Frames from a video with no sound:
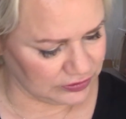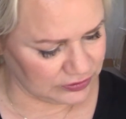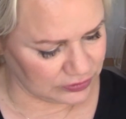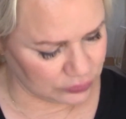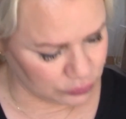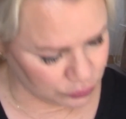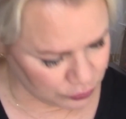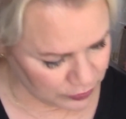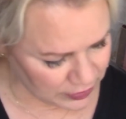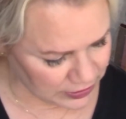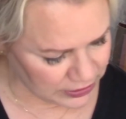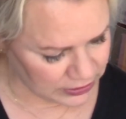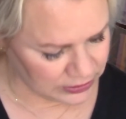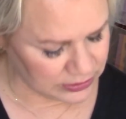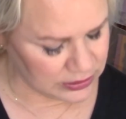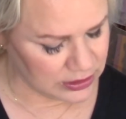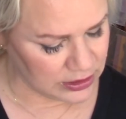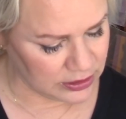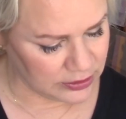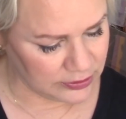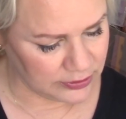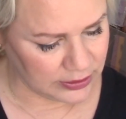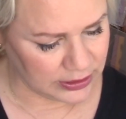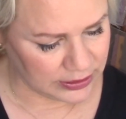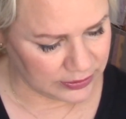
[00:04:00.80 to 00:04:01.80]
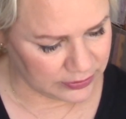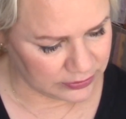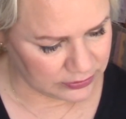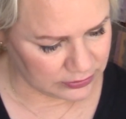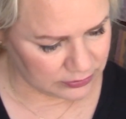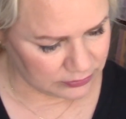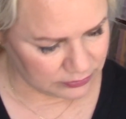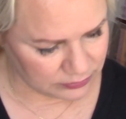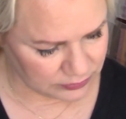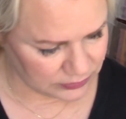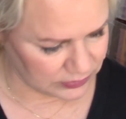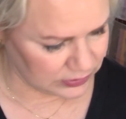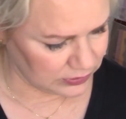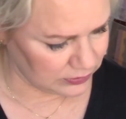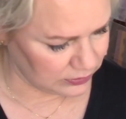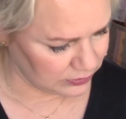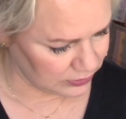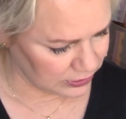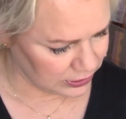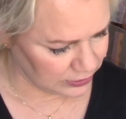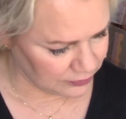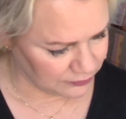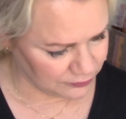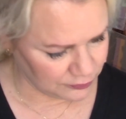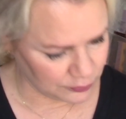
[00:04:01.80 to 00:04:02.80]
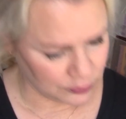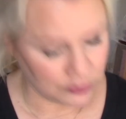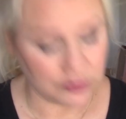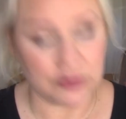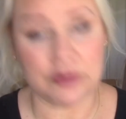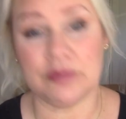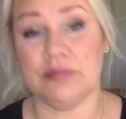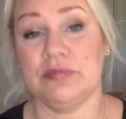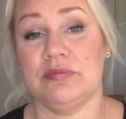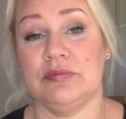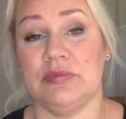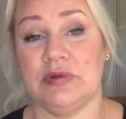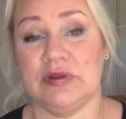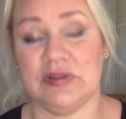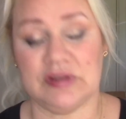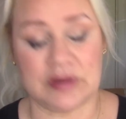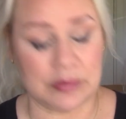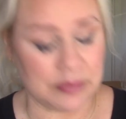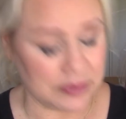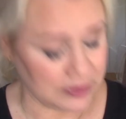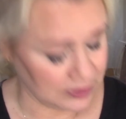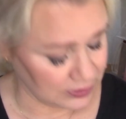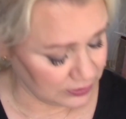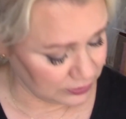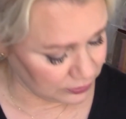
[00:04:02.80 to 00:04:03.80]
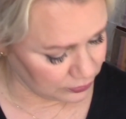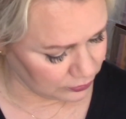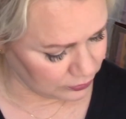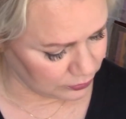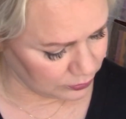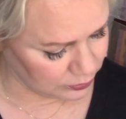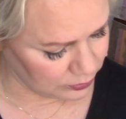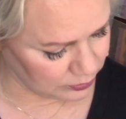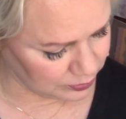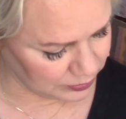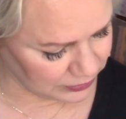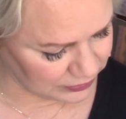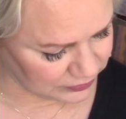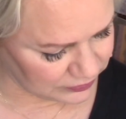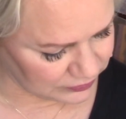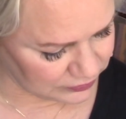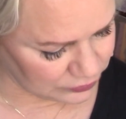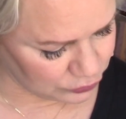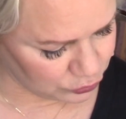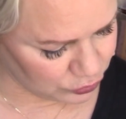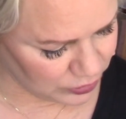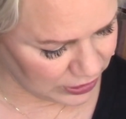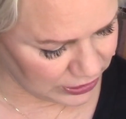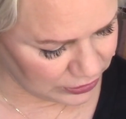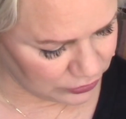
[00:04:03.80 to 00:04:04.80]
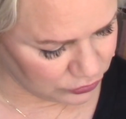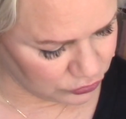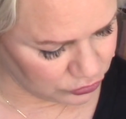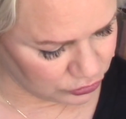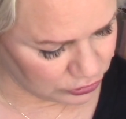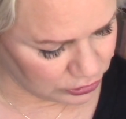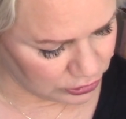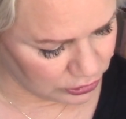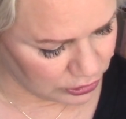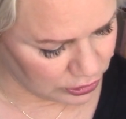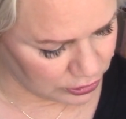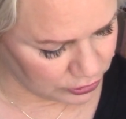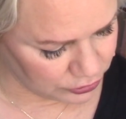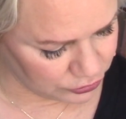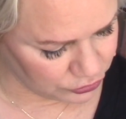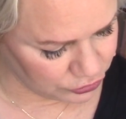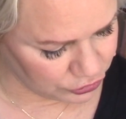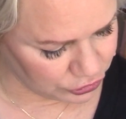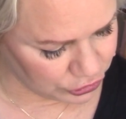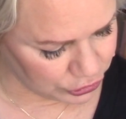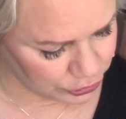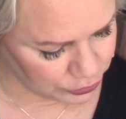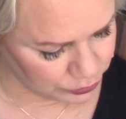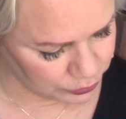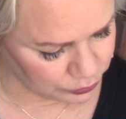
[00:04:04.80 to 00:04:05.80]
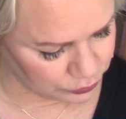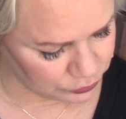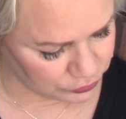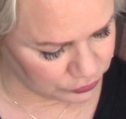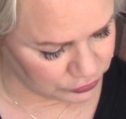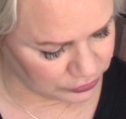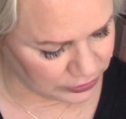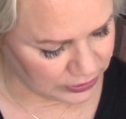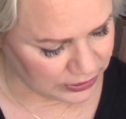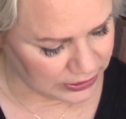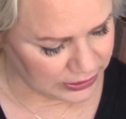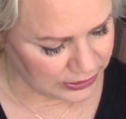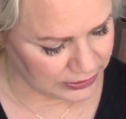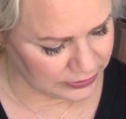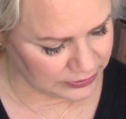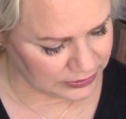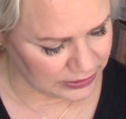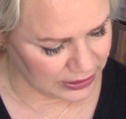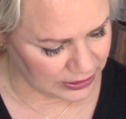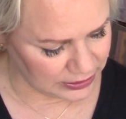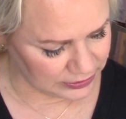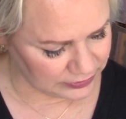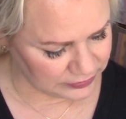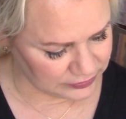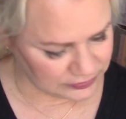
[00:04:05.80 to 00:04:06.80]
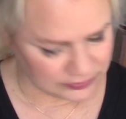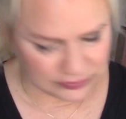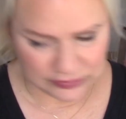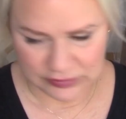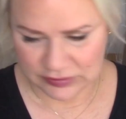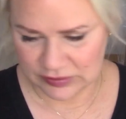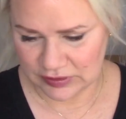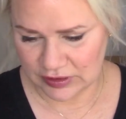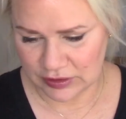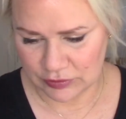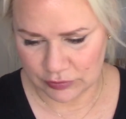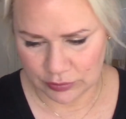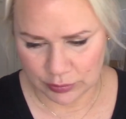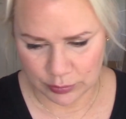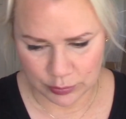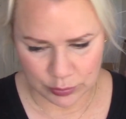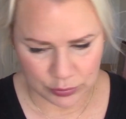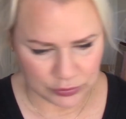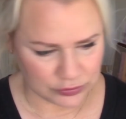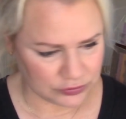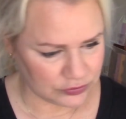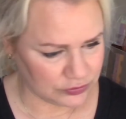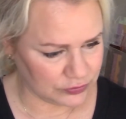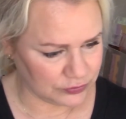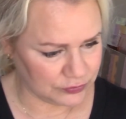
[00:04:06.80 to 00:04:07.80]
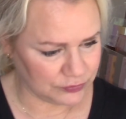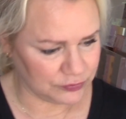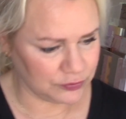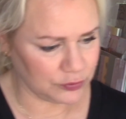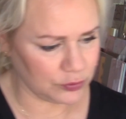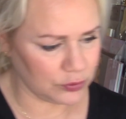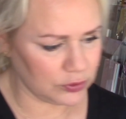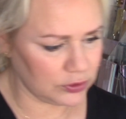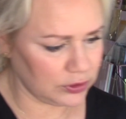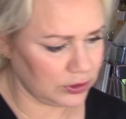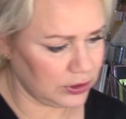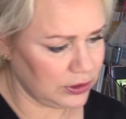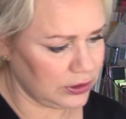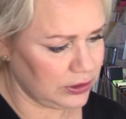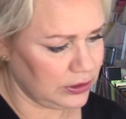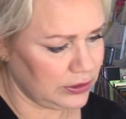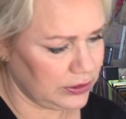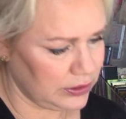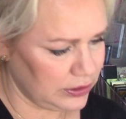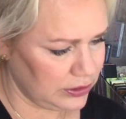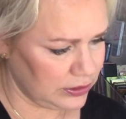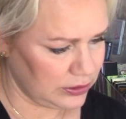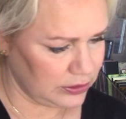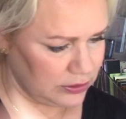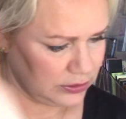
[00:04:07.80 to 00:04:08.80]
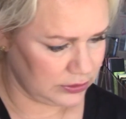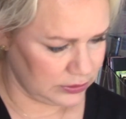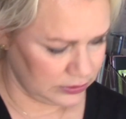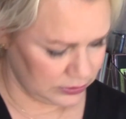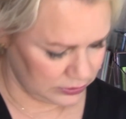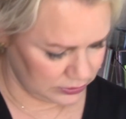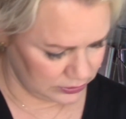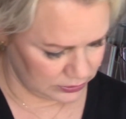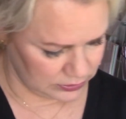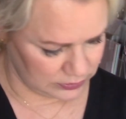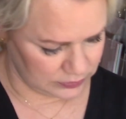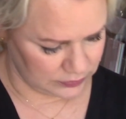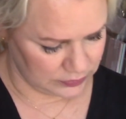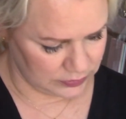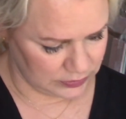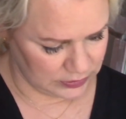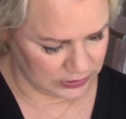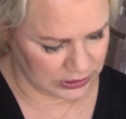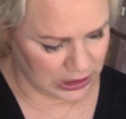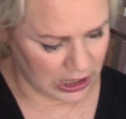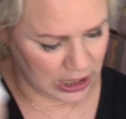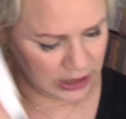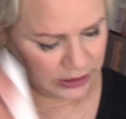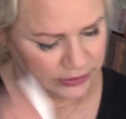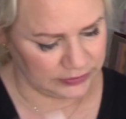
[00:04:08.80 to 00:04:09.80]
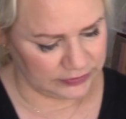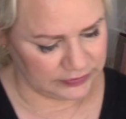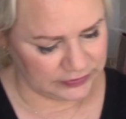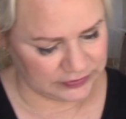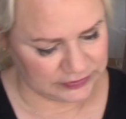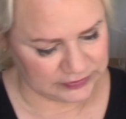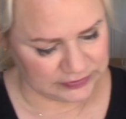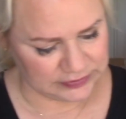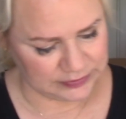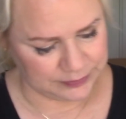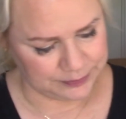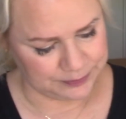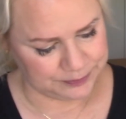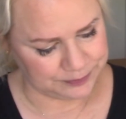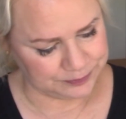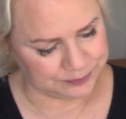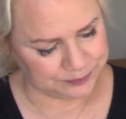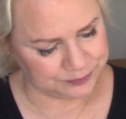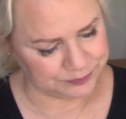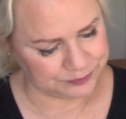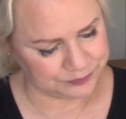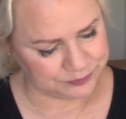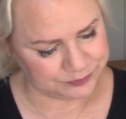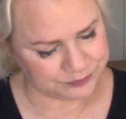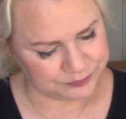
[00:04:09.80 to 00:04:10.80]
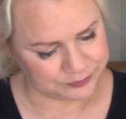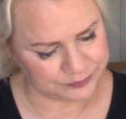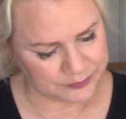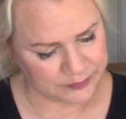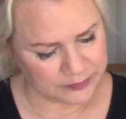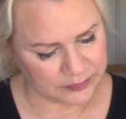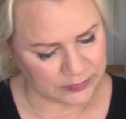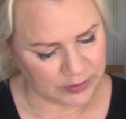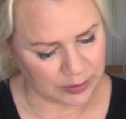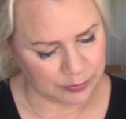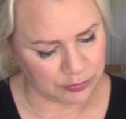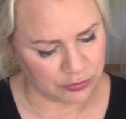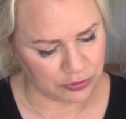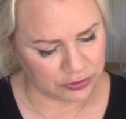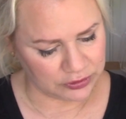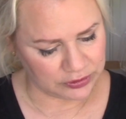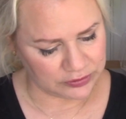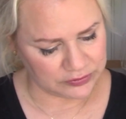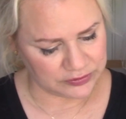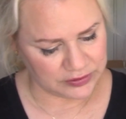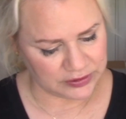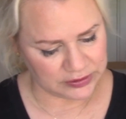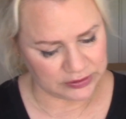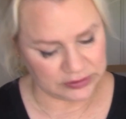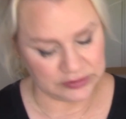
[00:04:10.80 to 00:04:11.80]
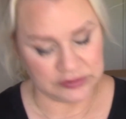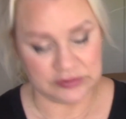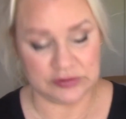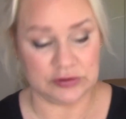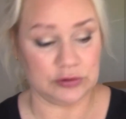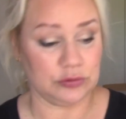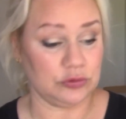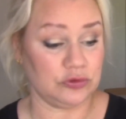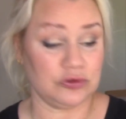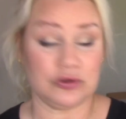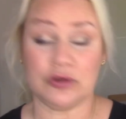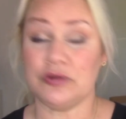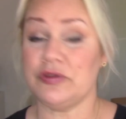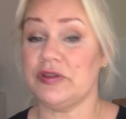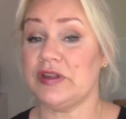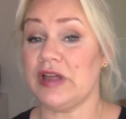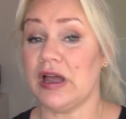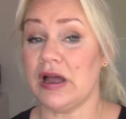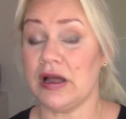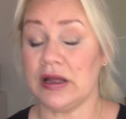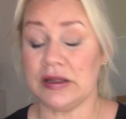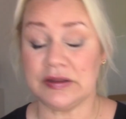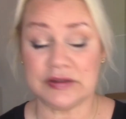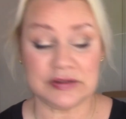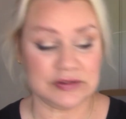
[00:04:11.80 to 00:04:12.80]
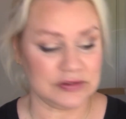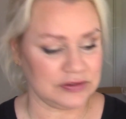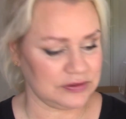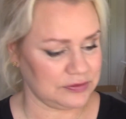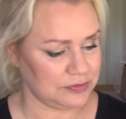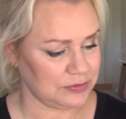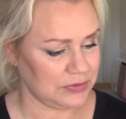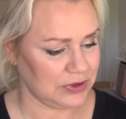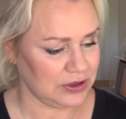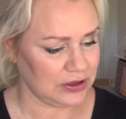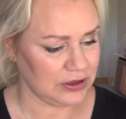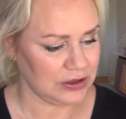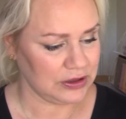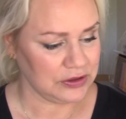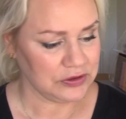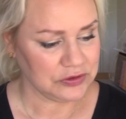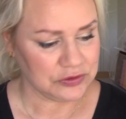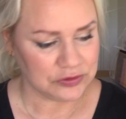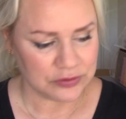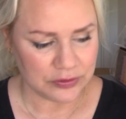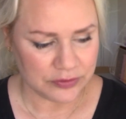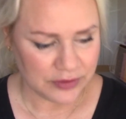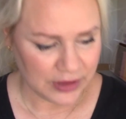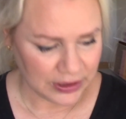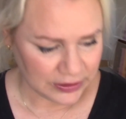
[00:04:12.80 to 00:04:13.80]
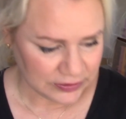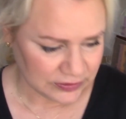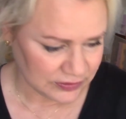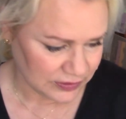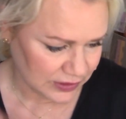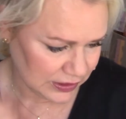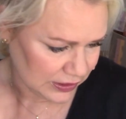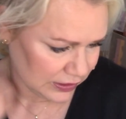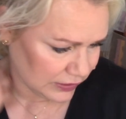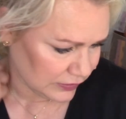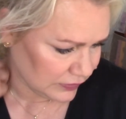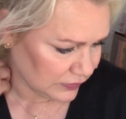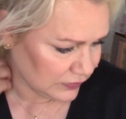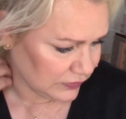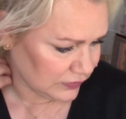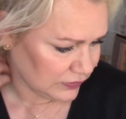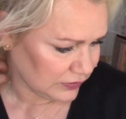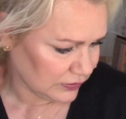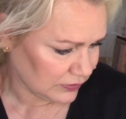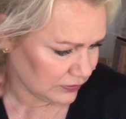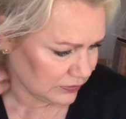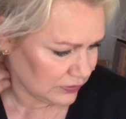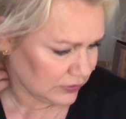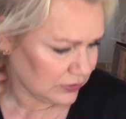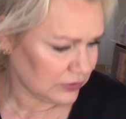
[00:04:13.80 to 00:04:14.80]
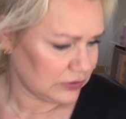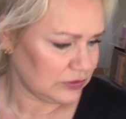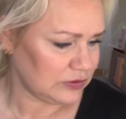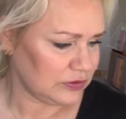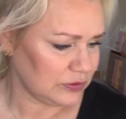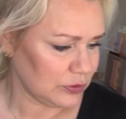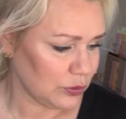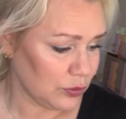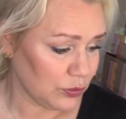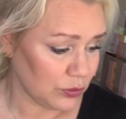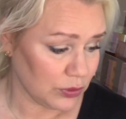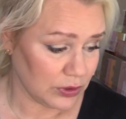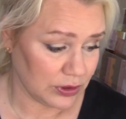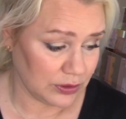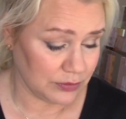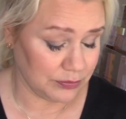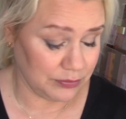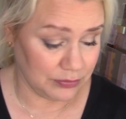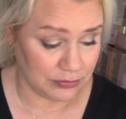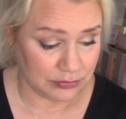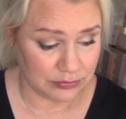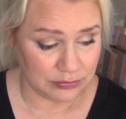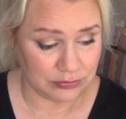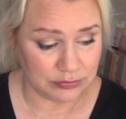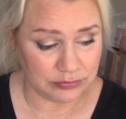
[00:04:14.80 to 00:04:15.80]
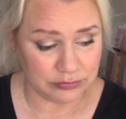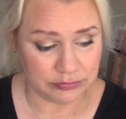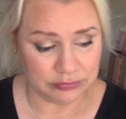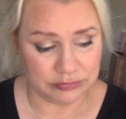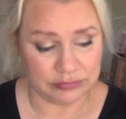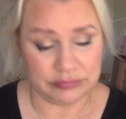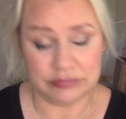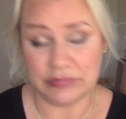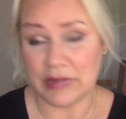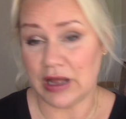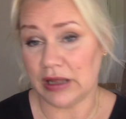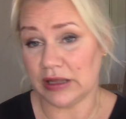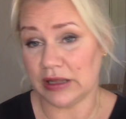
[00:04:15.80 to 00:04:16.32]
a trainer, and therefore something you must train to learn to use. And the eye serum was for the eyes, a product that is used on the eyes. So that's it. So I